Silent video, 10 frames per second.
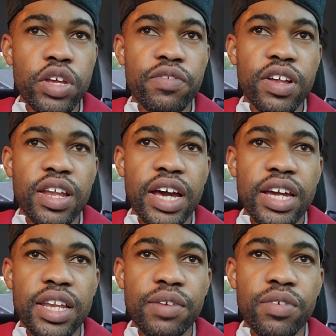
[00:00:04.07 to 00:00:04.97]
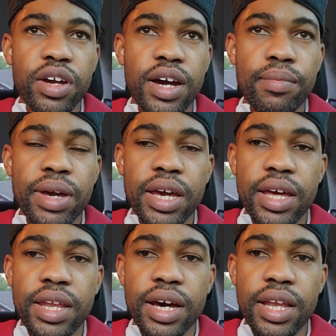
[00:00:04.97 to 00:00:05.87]
Leave a like, leave a comment,
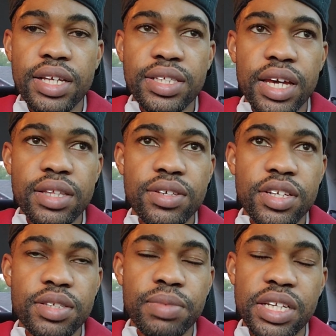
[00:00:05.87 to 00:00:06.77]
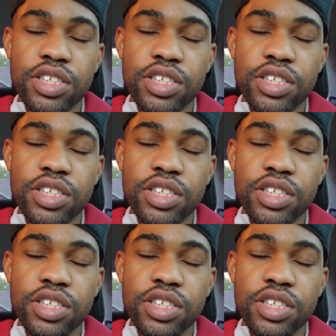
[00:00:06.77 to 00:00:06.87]
and uh, let's get into this, man.